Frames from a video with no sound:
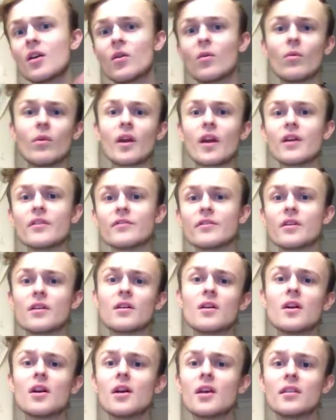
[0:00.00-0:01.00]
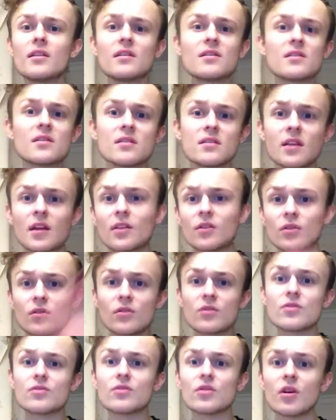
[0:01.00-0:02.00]
whatever. This is like
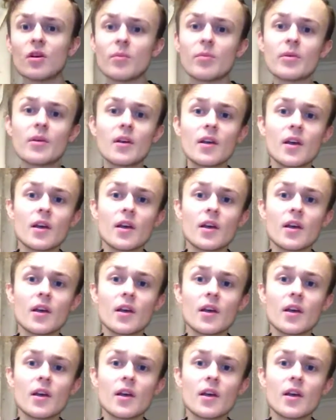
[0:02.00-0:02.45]
non-stop.